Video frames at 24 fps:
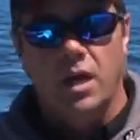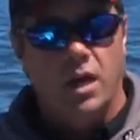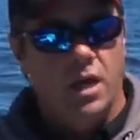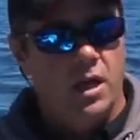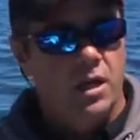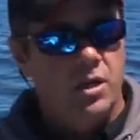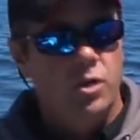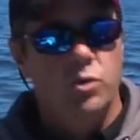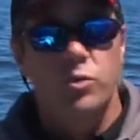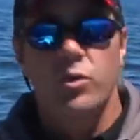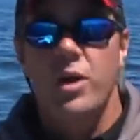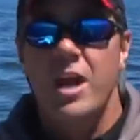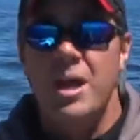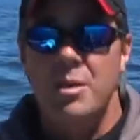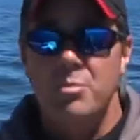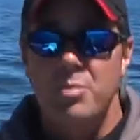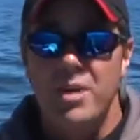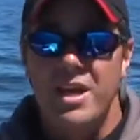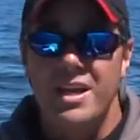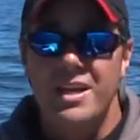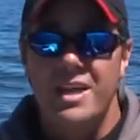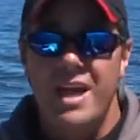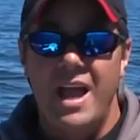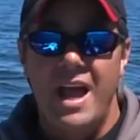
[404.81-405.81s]

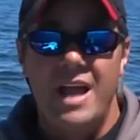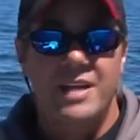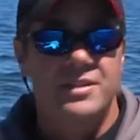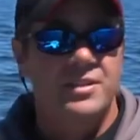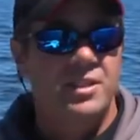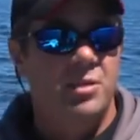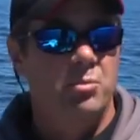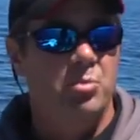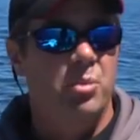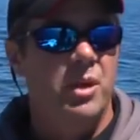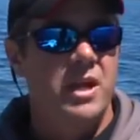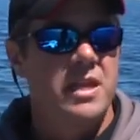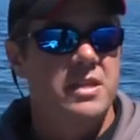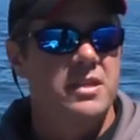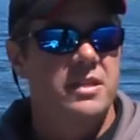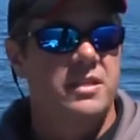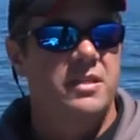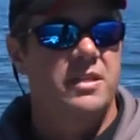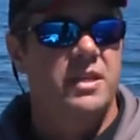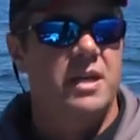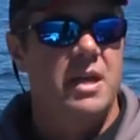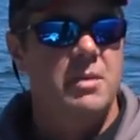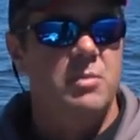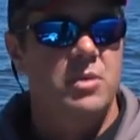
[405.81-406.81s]
crankbait casting bite
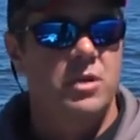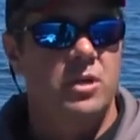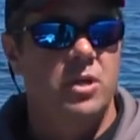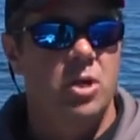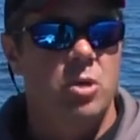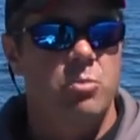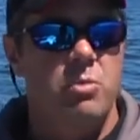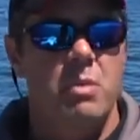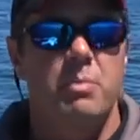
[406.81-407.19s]
this time of year,